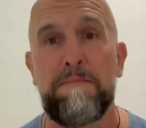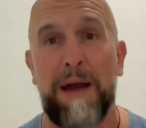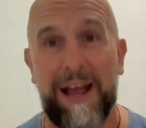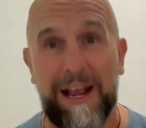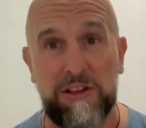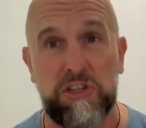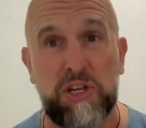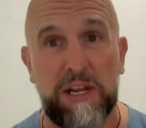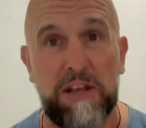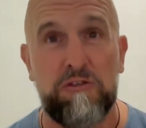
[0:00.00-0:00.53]
But
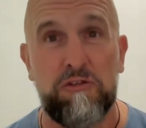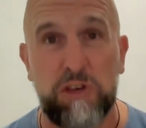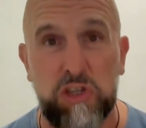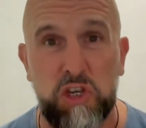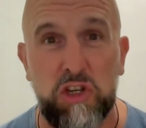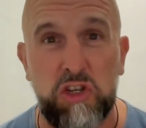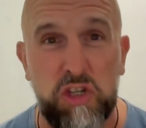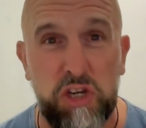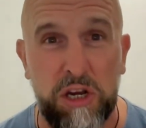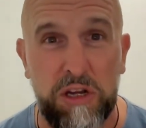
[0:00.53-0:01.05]
actually,
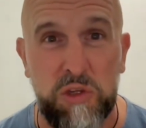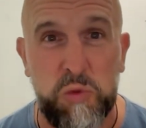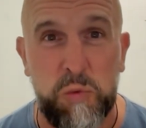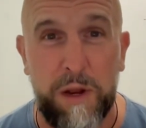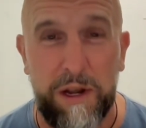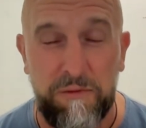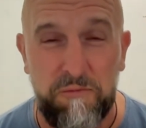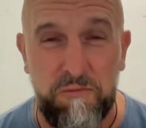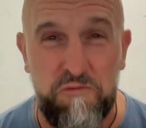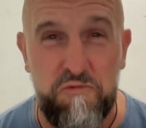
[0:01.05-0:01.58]
Christian Judge
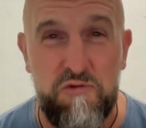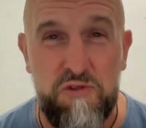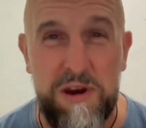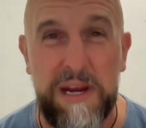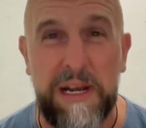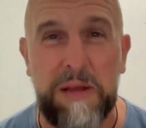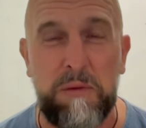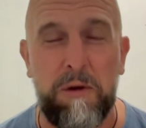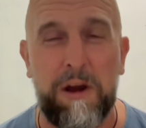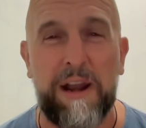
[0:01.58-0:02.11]
went
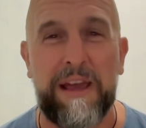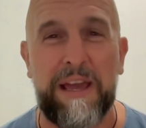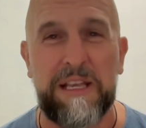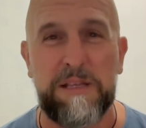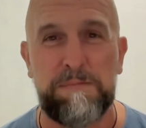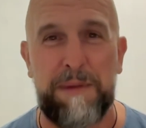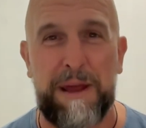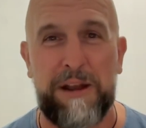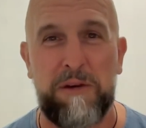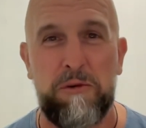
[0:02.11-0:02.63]
really well
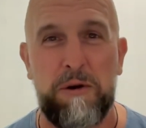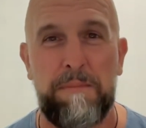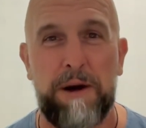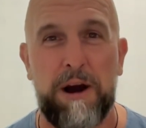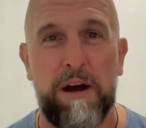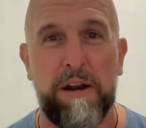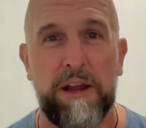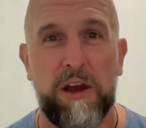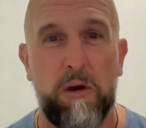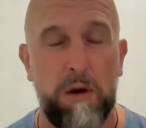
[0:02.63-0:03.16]
against Benno
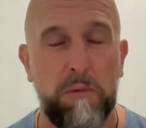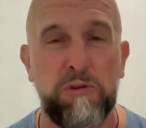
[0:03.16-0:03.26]
Urbano.